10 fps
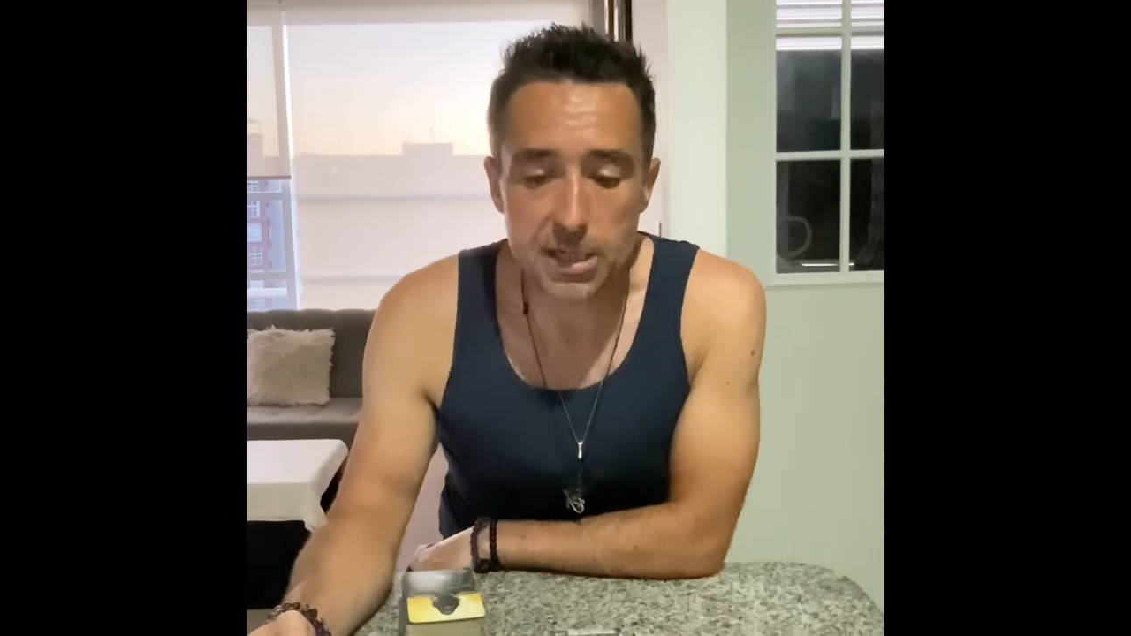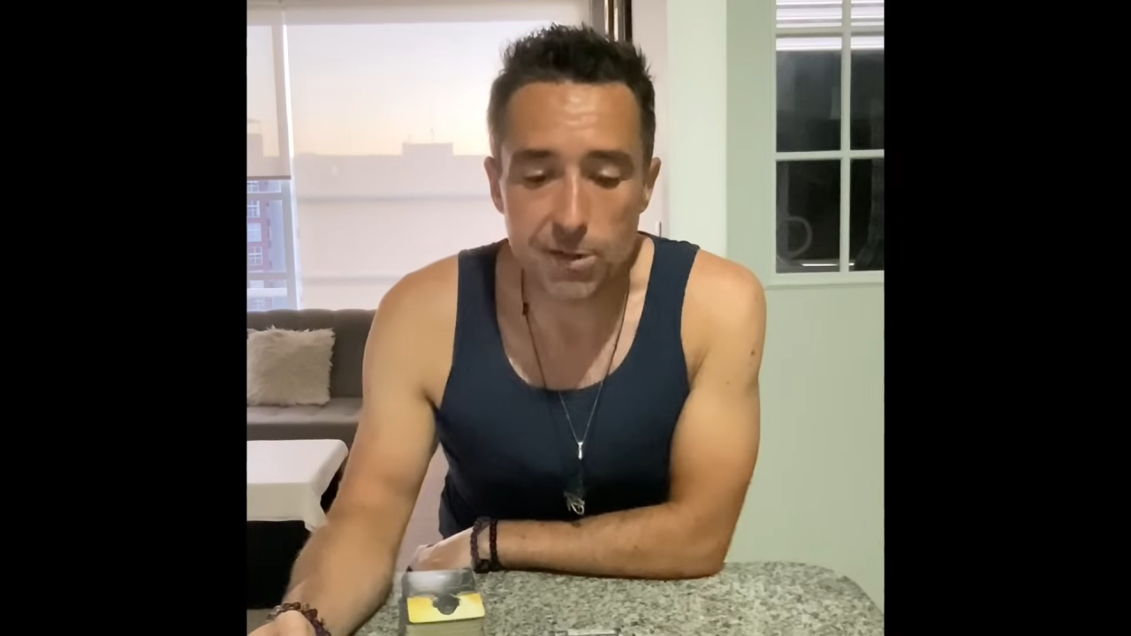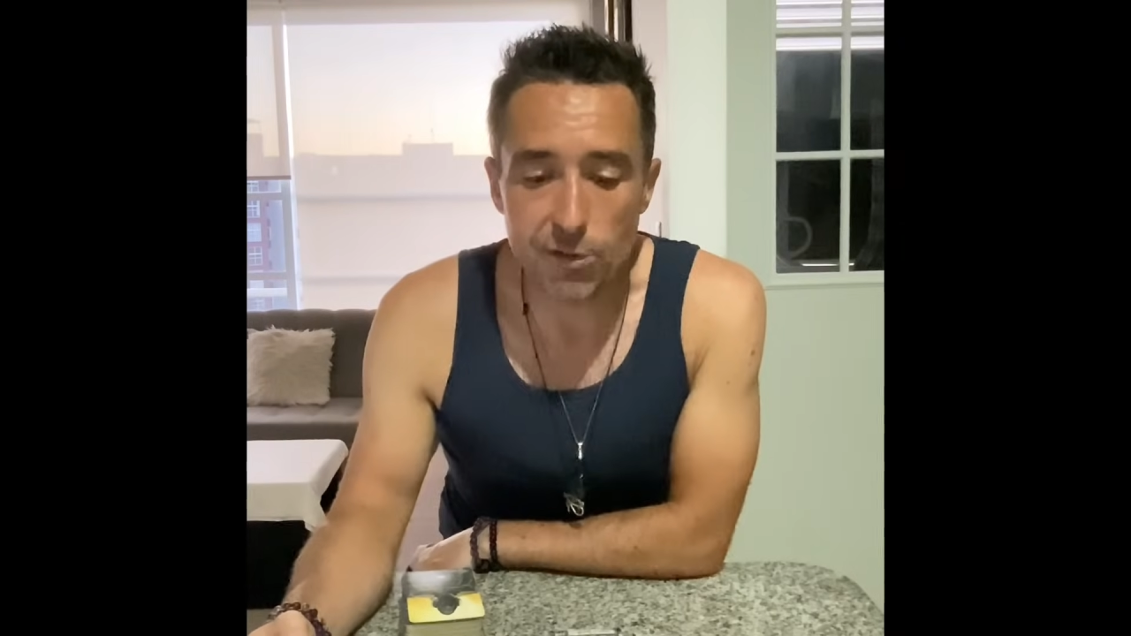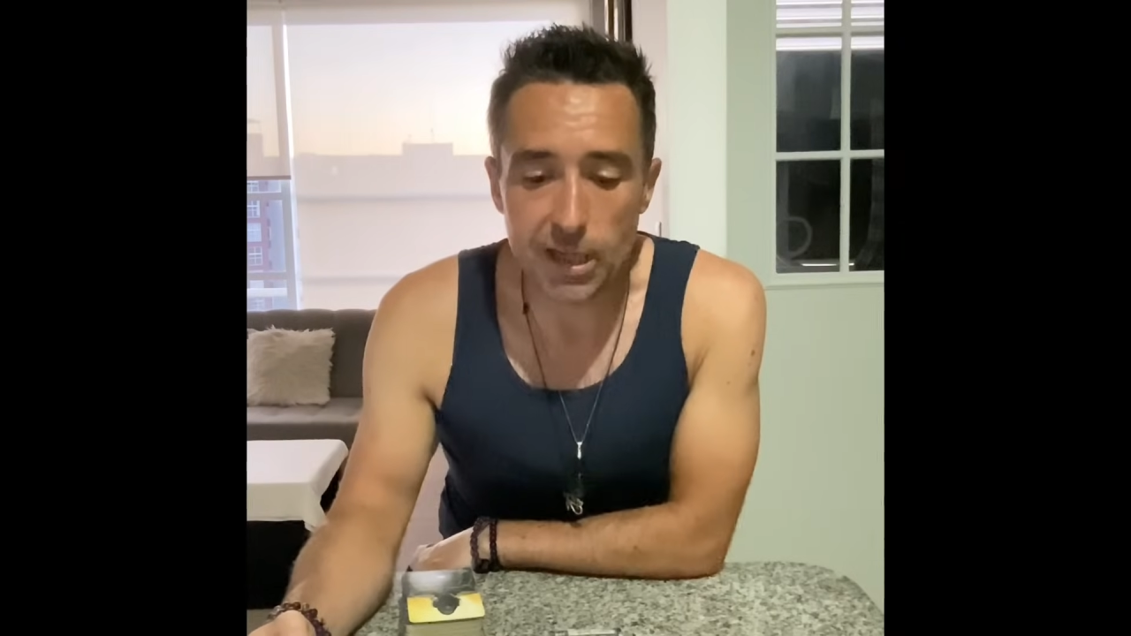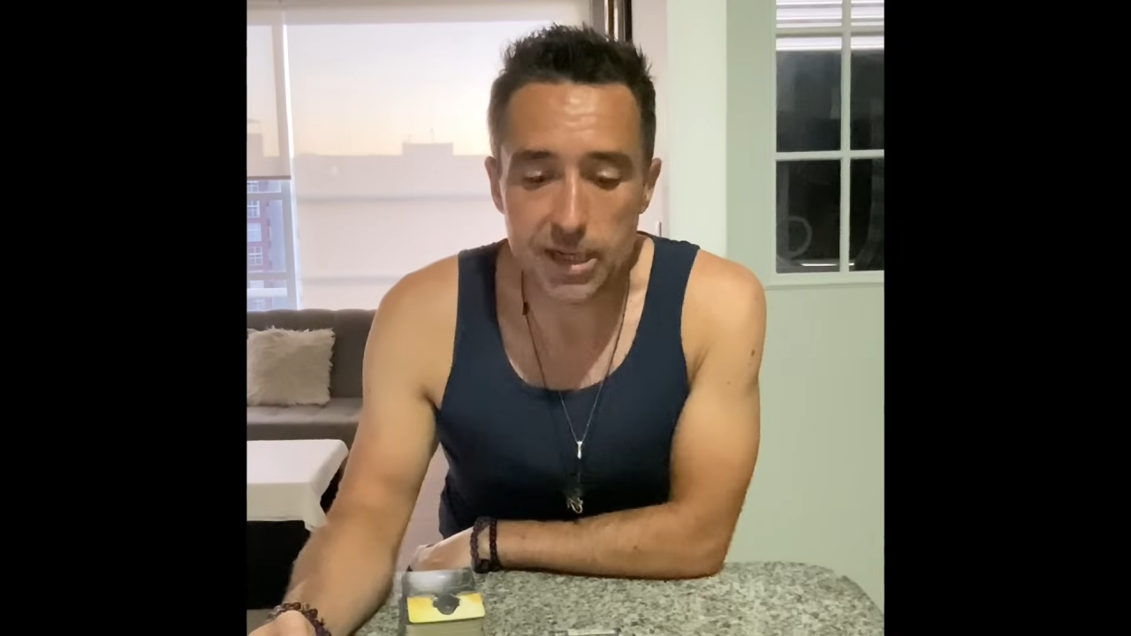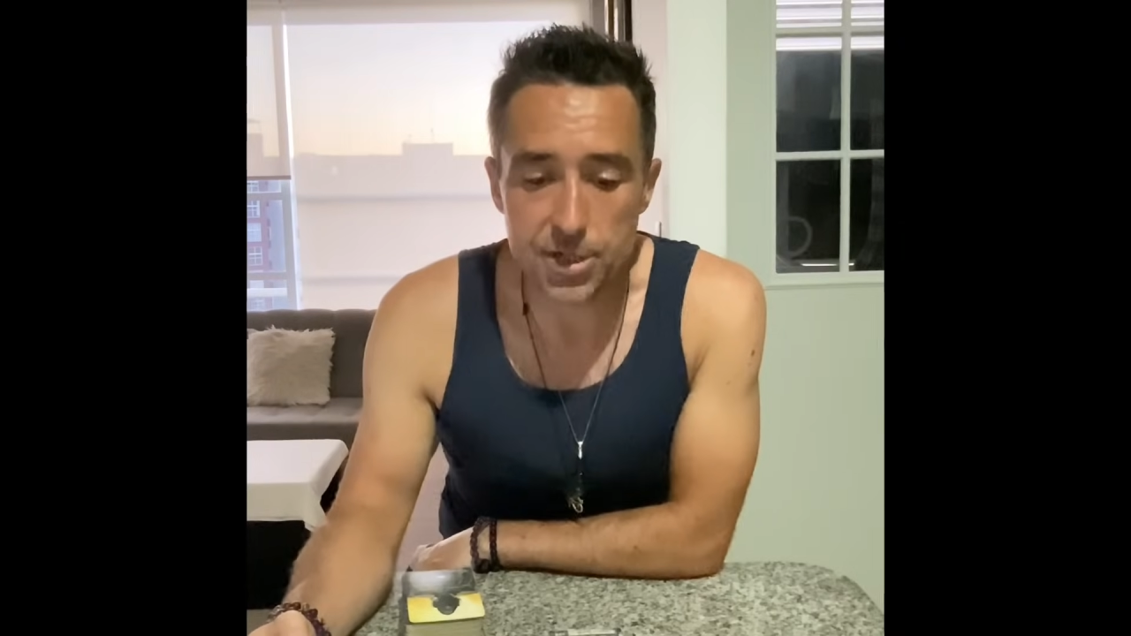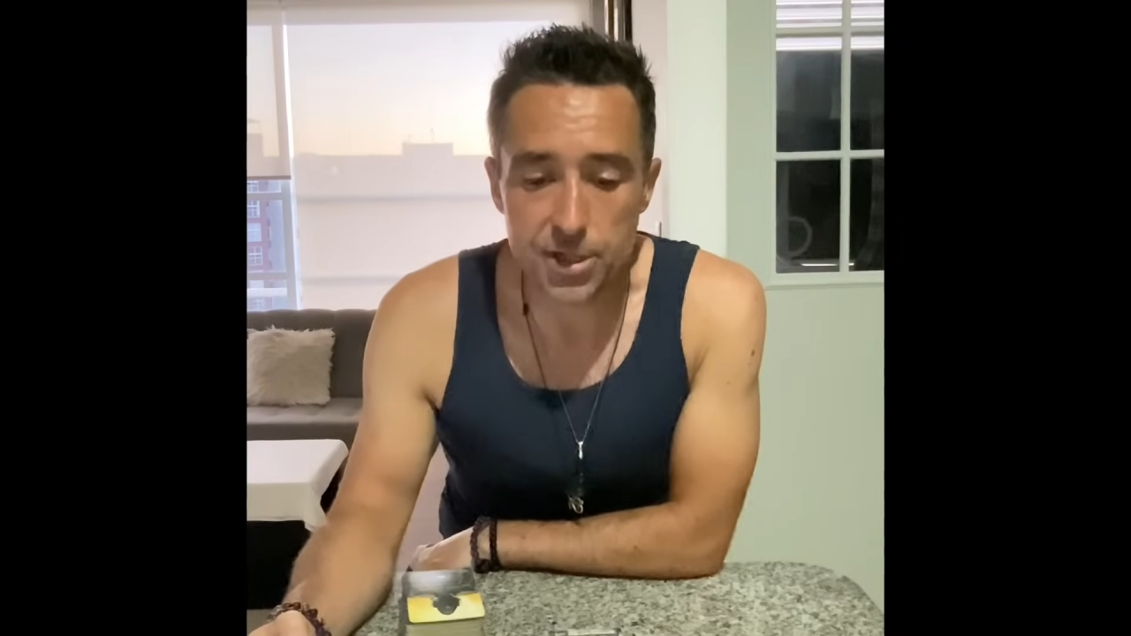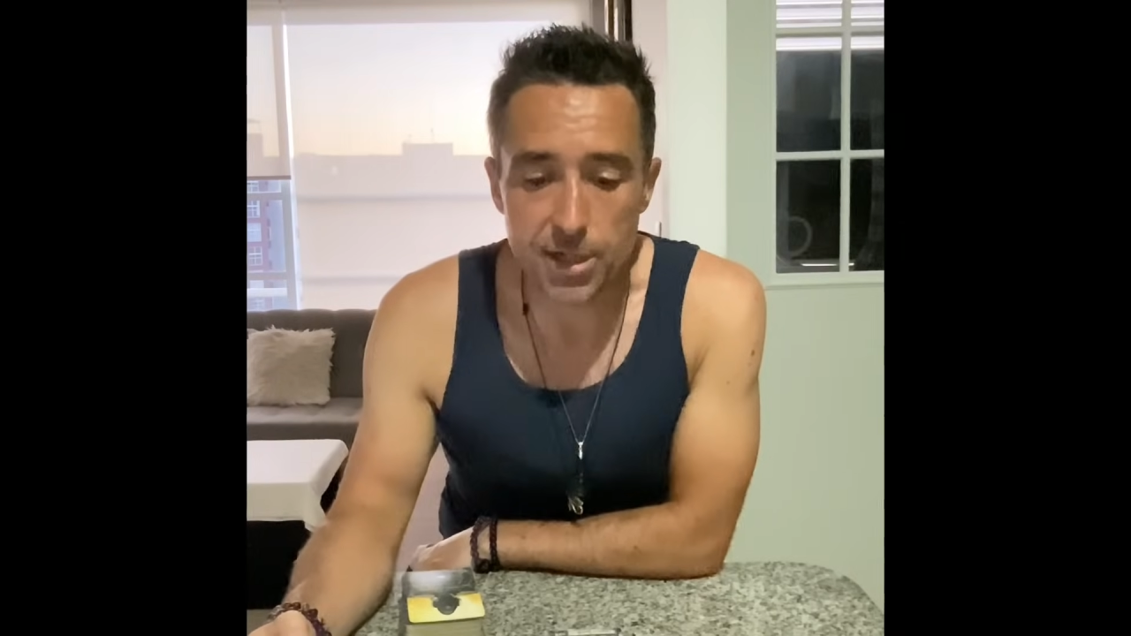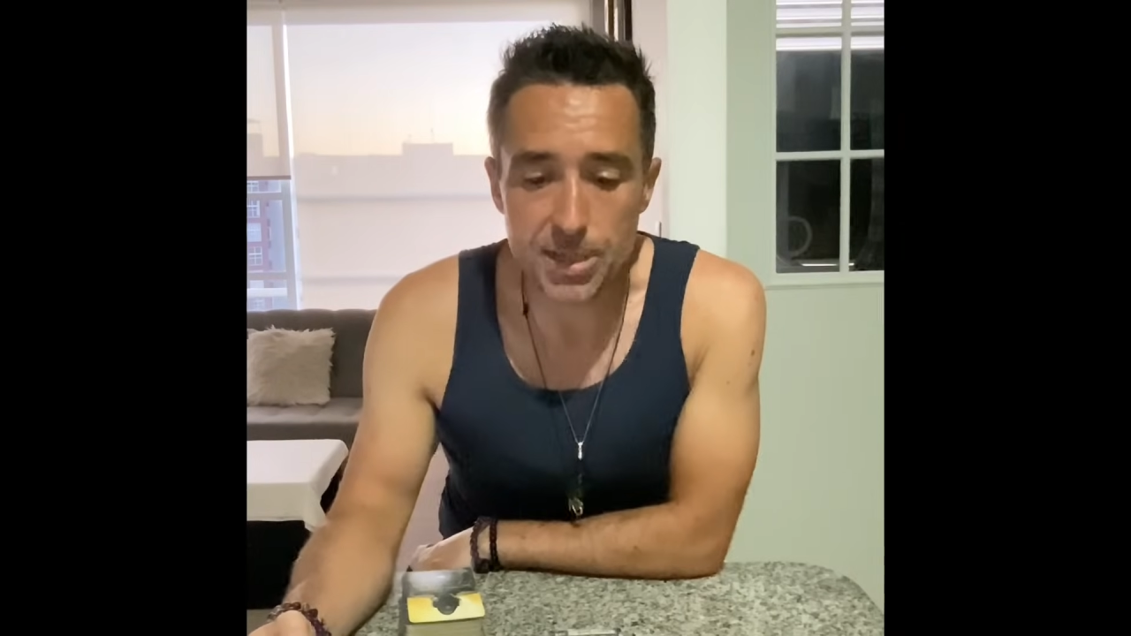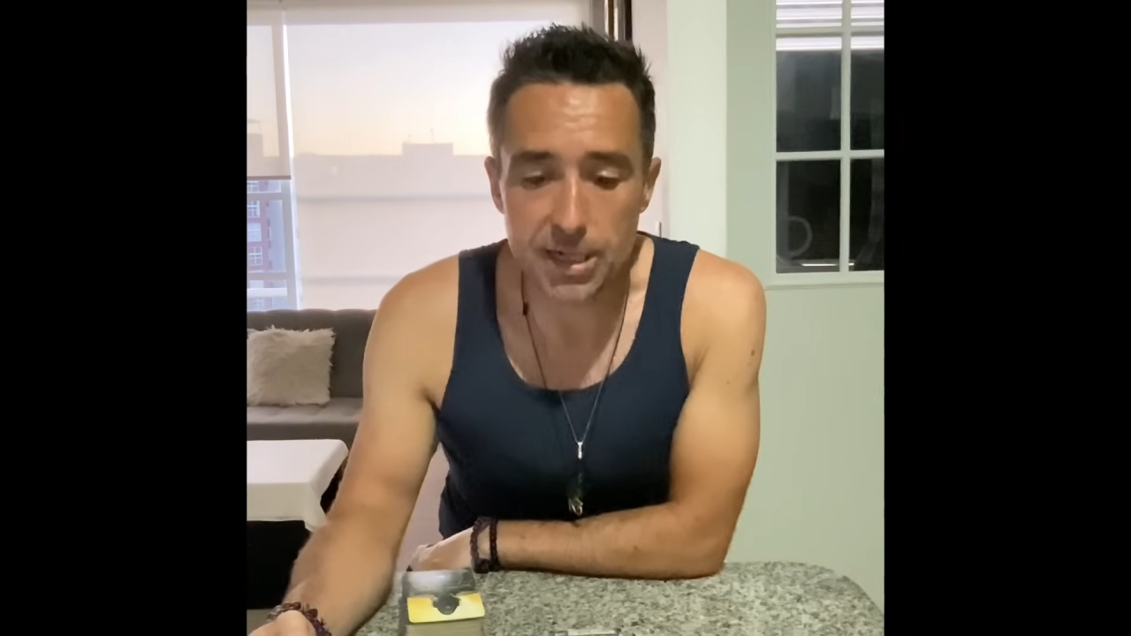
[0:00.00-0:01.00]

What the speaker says: your relationships